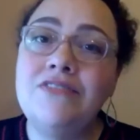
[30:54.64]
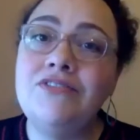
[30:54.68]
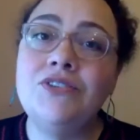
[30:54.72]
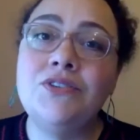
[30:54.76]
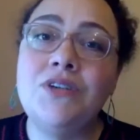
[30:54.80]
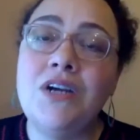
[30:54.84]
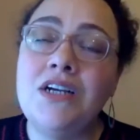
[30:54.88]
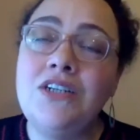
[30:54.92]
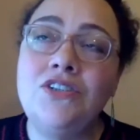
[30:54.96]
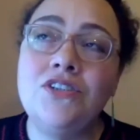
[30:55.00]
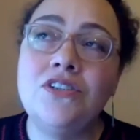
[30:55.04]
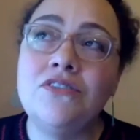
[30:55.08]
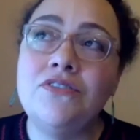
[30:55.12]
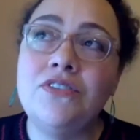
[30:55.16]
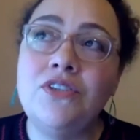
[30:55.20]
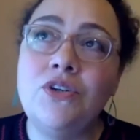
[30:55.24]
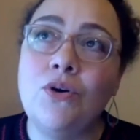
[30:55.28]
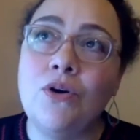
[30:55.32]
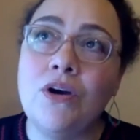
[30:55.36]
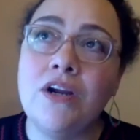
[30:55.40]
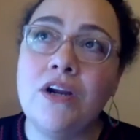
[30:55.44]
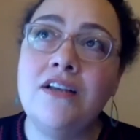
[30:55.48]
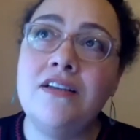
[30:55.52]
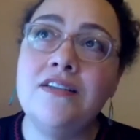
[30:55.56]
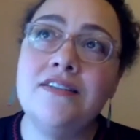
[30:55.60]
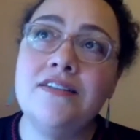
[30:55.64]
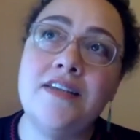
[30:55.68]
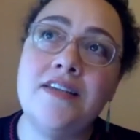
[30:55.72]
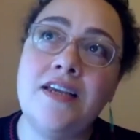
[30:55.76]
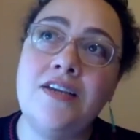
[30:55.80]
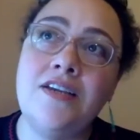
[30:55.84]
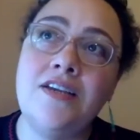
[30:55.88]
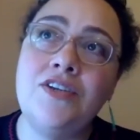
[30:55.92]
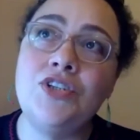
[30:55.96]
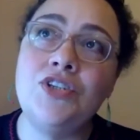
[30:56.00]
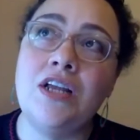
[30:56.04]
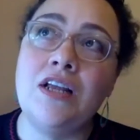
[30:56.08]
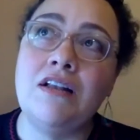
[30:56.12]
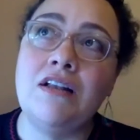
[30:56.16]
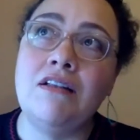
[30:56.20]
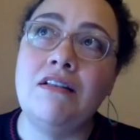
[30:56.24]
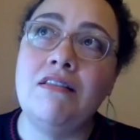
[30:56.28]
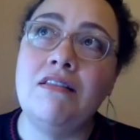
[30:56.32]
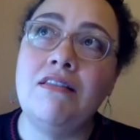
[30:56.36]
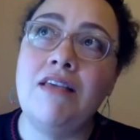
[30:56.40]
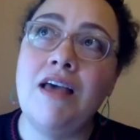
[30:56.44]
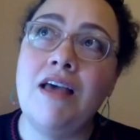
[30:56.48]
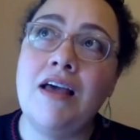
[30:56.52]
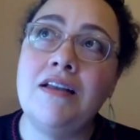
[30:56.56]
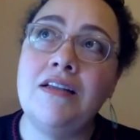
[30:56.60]
director of an
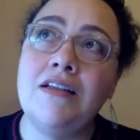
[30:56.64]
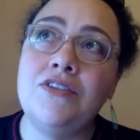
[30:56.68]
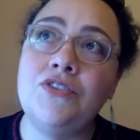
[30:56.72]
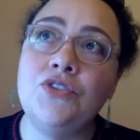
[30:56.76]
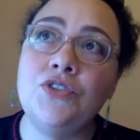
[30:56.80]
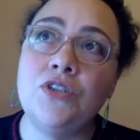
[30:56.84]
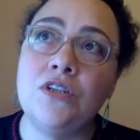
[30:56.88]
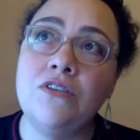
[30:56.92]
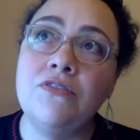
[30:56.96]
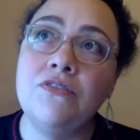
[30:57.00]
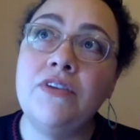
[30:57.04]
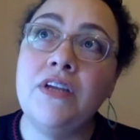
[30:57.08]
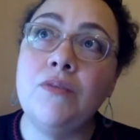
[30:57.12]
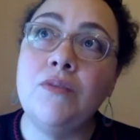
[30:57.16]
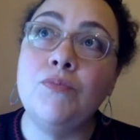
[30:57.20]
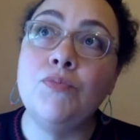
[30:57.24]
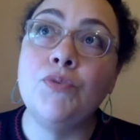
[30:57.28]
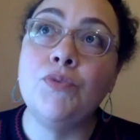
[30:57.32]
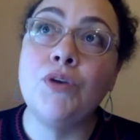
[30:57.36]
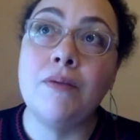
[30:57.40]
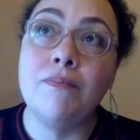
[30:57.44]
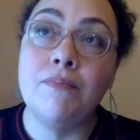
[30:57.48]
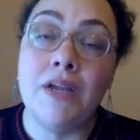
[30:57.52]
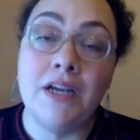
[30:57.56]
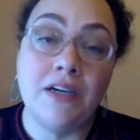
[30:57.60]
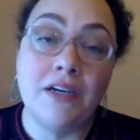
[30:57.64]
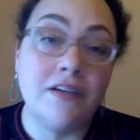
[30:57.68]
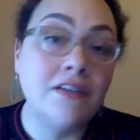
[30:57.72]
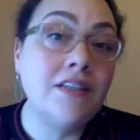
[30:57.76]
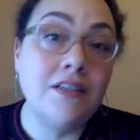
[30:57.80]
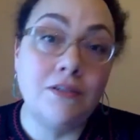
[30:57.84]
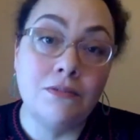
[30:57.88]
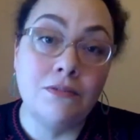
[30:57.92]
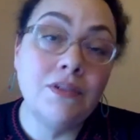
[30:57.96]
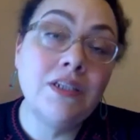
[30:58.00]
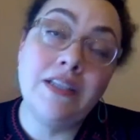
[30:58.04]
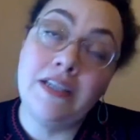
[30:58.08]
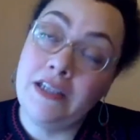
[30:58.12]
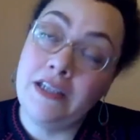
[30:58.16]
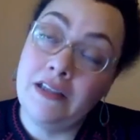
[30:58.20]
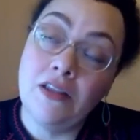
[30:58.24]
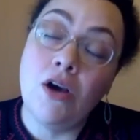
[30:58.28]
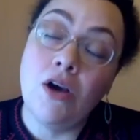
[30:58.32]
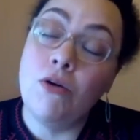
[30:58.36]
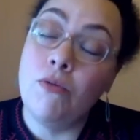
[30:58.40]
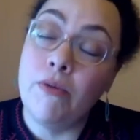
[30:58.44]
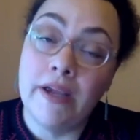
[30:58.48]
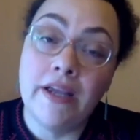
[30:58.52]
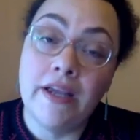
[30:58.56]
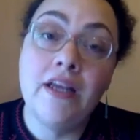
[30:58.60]
organization that is serving primarily really
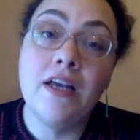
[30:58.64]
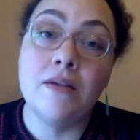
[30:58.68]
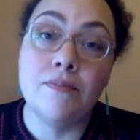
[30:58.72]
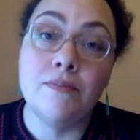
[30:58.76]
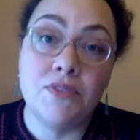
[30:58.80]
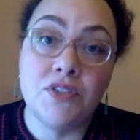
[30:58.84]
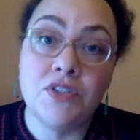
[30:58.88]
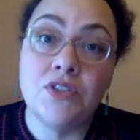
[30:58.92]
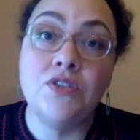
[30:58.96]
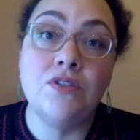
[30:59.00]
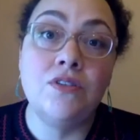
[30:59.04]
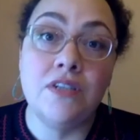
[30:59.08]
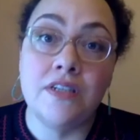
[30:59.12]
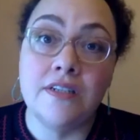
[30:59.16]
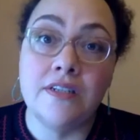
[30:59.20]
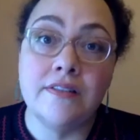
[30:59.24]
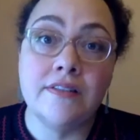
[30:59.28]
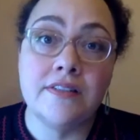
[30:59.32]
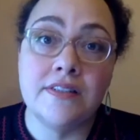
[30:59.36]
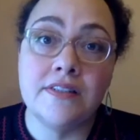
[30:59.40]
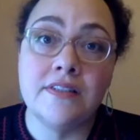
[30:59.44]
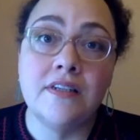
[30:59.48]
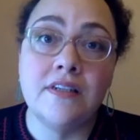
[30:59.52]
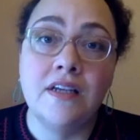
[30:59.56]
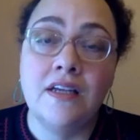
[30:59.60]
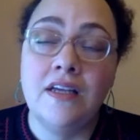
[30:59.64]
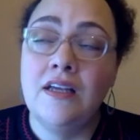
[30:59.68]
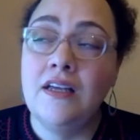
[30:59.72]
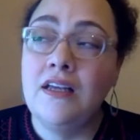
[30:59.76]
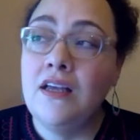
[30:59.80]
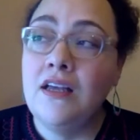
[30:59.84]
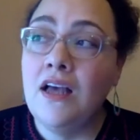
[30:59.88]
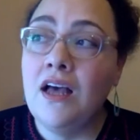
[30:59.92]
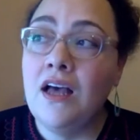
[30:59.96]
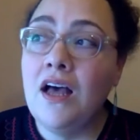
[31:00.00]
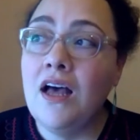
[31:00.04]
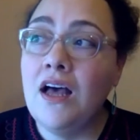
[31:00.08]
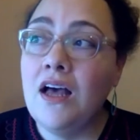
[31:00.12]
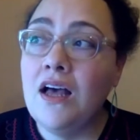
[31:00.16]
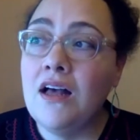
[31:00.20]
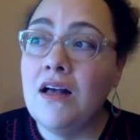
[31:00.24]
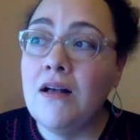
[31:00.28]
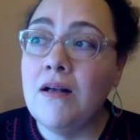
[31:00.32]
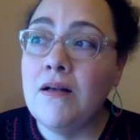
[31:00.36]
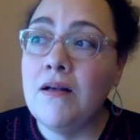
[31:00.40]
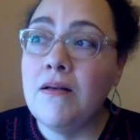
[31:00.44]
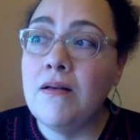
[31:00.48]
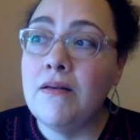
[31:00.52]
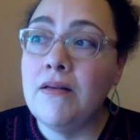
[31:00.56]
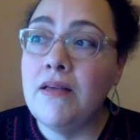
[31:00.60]
low-income students,
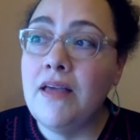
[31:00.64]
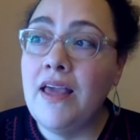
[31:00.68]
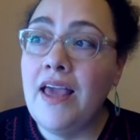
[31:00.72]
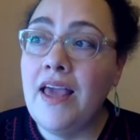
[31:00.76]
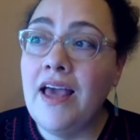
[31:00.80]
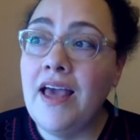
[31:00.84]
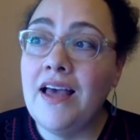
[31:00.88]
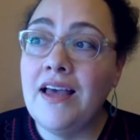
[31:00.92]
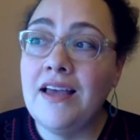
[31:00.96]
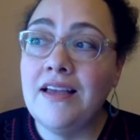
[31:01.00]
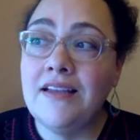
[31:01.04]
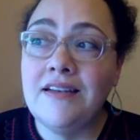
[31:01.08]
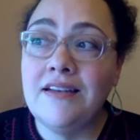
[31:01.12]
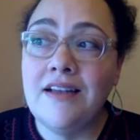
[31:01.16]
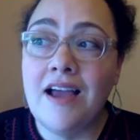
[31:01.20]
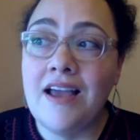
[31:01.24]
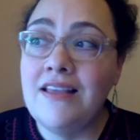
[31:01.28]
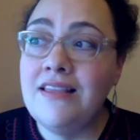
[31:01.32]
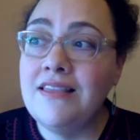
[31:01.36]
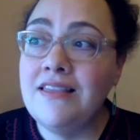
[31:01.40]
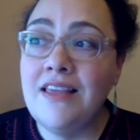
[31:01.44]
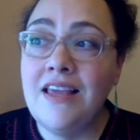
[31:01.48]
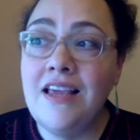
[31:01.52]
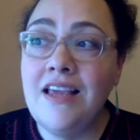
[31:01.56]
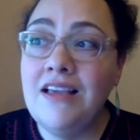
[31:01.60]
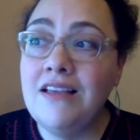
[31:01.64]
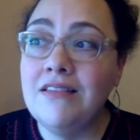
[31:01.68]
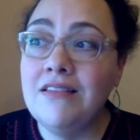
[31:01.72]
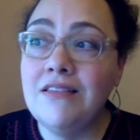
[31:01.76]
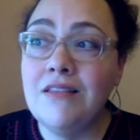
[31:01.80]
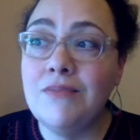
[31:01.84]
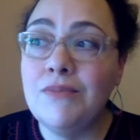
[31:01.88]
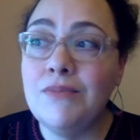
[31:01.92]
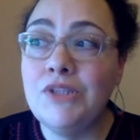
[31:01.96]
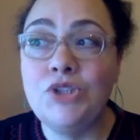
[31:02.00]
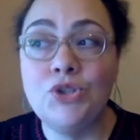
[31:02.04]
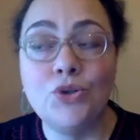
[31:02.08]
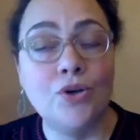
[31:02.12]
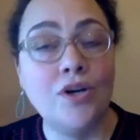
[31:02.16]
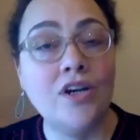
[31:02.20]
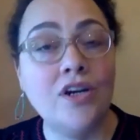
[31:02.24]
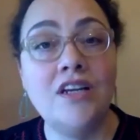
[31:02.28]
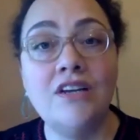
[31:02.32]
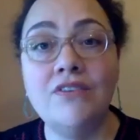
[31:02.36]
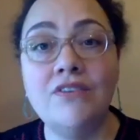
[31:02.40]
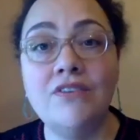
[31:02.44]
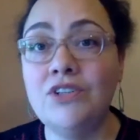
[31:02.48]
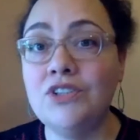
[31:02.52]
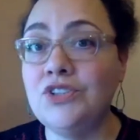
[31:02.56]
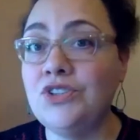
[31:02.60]
and I think the majority
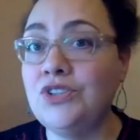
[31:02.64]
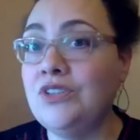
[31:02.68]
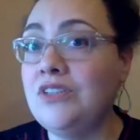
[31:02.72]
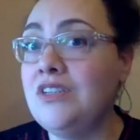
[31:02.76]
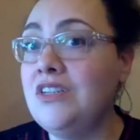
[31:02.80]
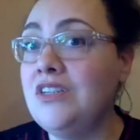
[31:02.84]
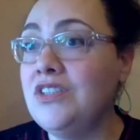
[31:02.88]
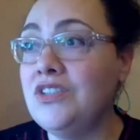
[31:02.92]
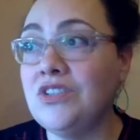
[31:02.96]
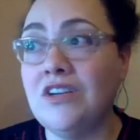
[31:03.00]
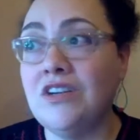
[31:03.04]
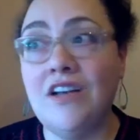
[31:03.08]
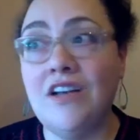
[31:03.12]
of your students are